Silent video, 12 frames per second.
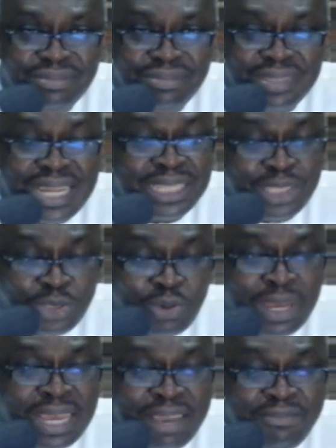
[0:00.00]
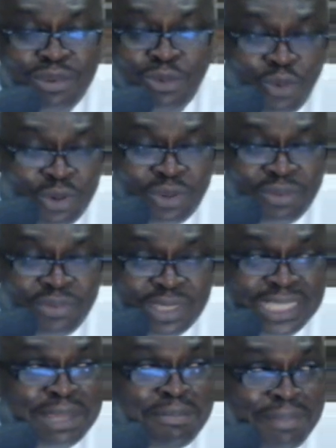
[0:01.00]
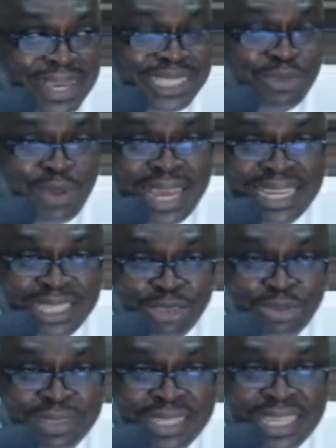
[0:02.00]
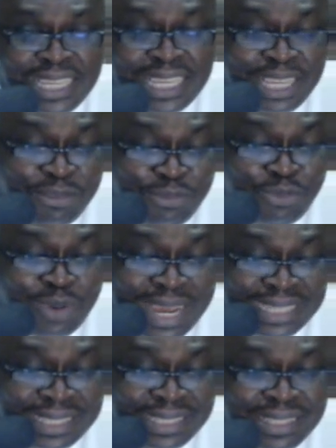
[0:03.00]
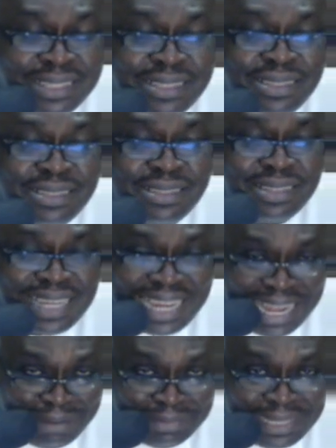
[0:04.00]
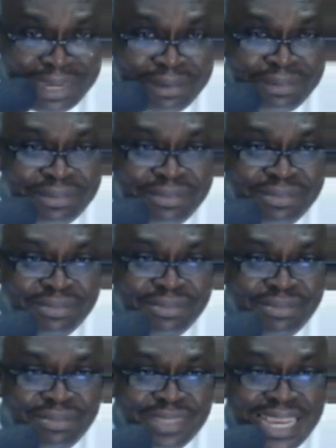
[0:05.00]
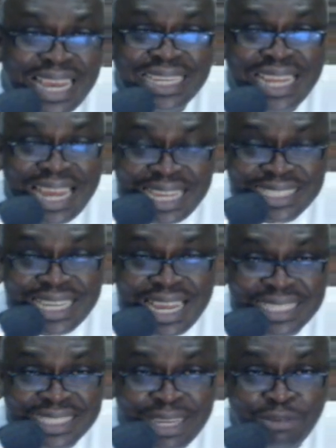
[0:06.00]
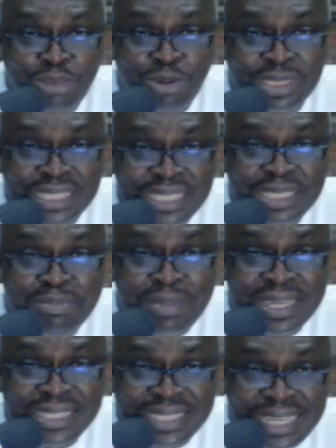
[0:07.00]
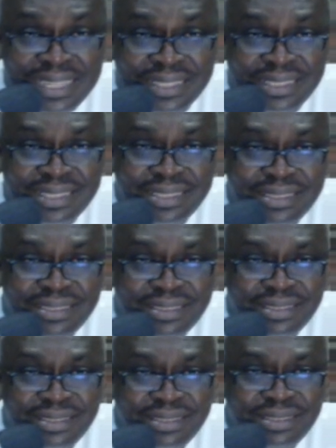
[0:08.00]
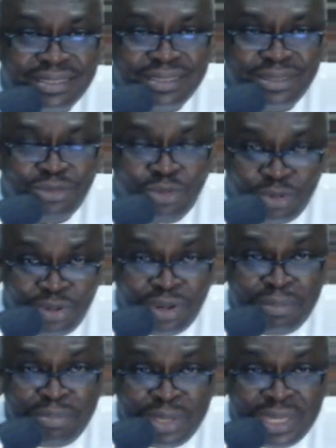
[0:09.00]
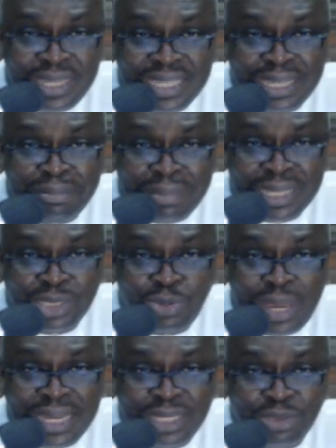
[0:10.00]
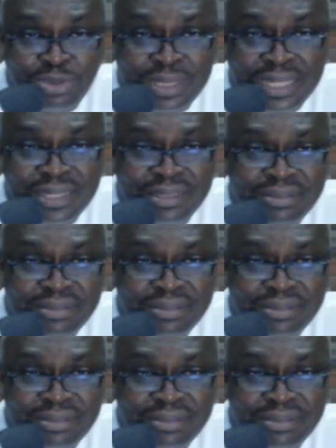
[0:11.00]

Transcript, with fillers: That's why every one of us, the mess we are in today, if we had calm down and ask ourselves, does this make sense? We will not be in the mess we are in today.